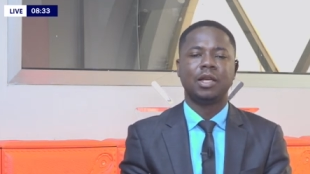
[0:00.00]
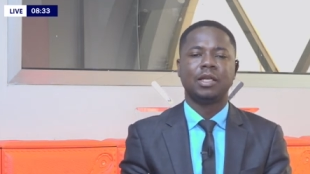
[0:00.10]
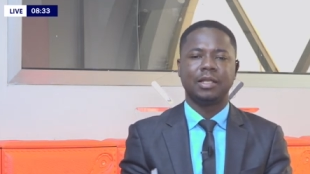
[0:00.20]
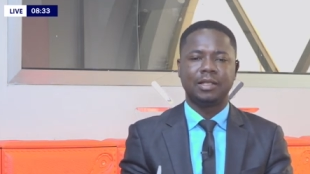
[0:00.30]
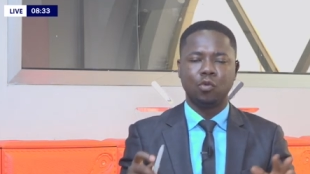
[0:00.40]

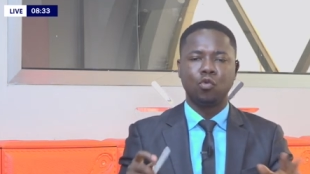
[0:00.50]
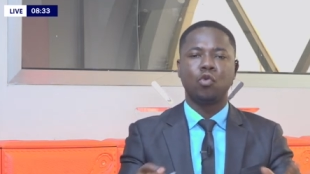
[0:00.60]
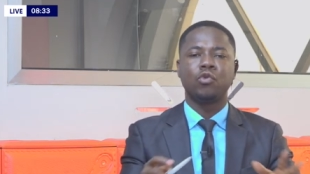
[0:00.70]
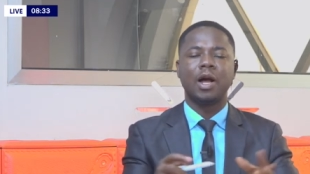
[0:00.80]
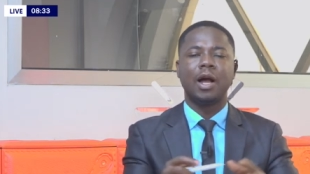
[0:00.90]
is see who
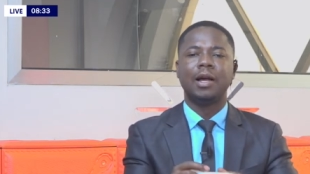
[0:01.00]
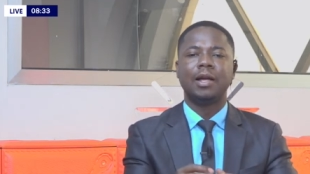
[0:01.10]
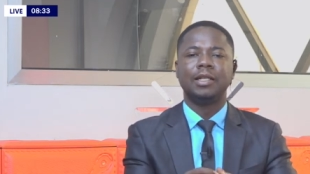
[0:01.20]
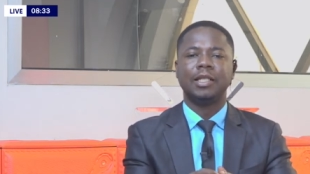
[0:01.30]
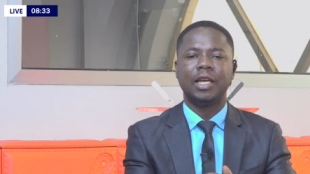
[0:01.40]
kunya
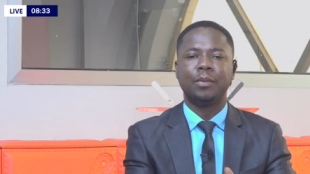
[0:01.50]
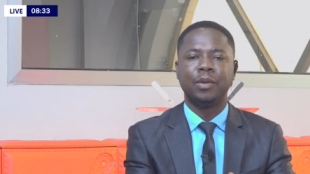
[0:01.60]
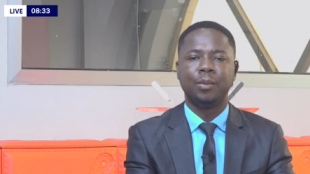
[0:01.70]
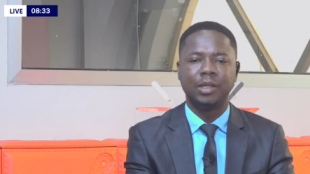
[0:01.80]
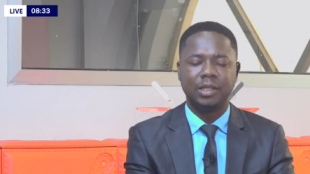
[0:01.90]

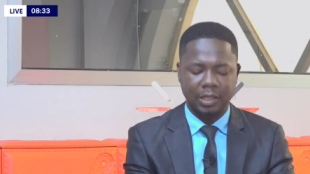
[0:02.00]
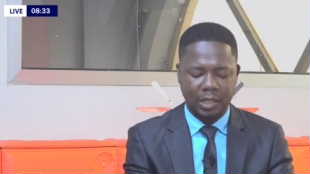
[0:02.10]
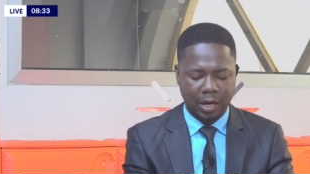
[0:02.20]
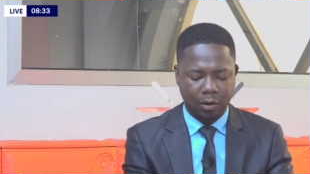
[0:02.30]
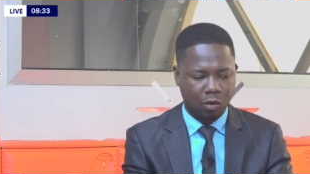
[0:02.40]
BBD
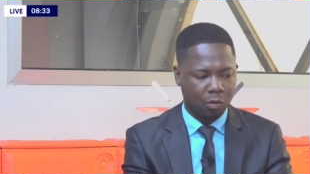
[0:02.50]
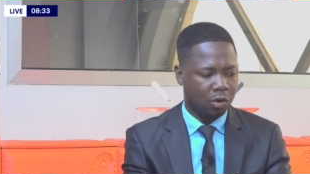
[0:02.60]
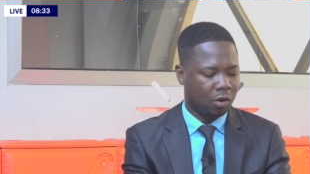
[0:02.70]
and Kumo.